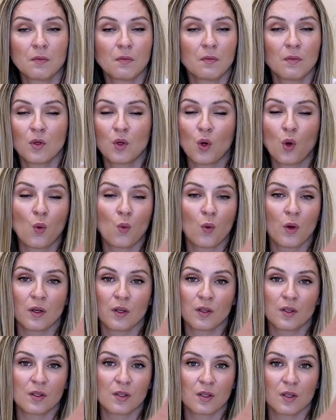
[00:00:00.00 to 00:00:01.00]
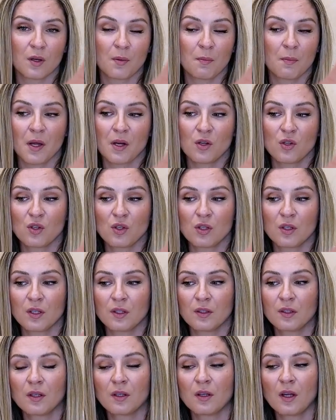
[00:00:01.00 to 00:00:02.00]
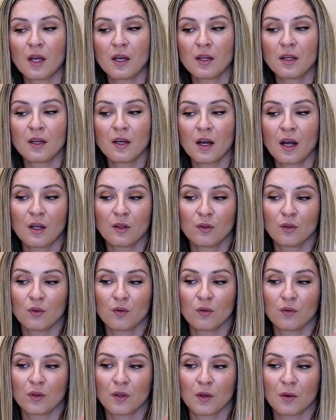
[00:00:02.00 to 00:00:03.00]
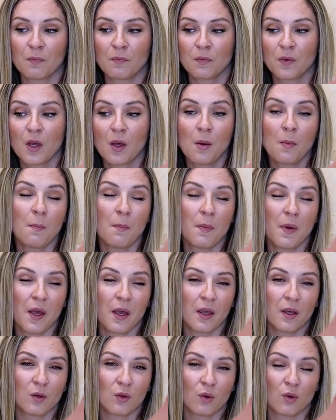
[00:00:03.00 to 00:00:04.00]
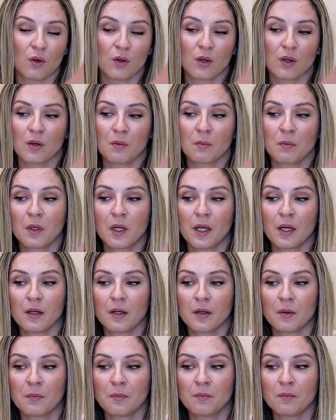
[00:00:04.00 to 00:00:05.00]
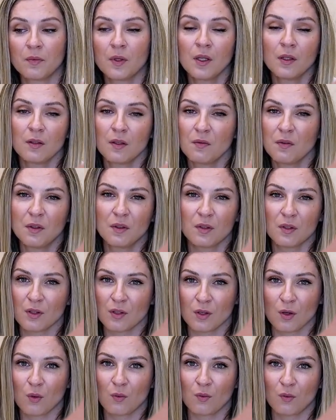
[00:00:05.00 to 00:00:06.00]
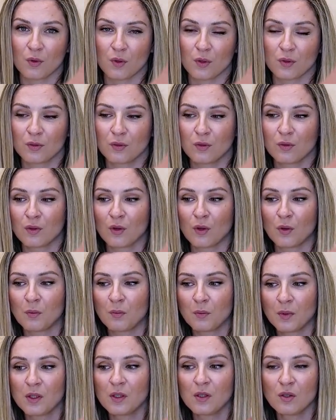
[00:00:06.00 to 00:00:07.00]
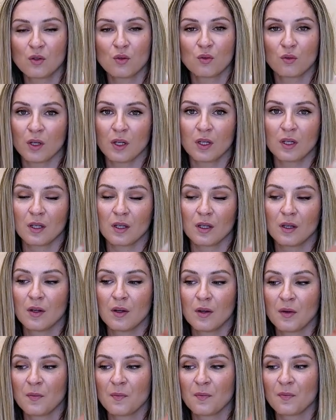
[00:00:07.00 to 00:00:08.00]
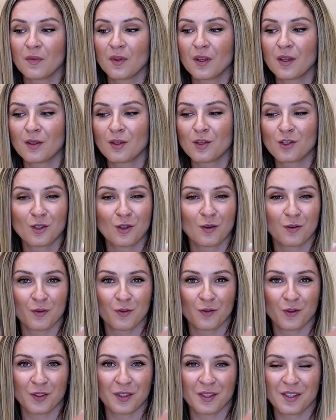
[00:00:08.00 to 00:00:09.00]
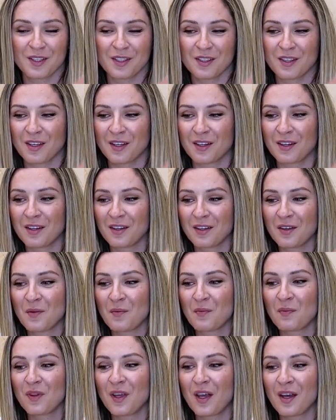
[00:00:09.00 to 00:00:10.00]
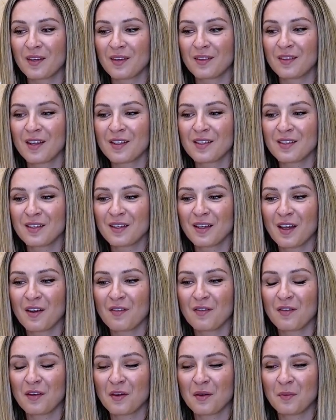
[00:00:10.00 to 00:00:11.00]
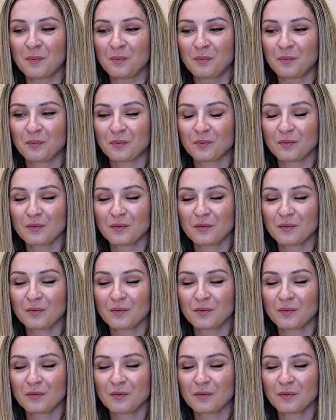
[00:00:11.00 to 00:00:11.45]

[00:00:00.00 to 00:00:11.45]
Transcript: no one is mentioning that any kind of pain or not even discomfort, you know. It is really soft for the skin, and it doesn't have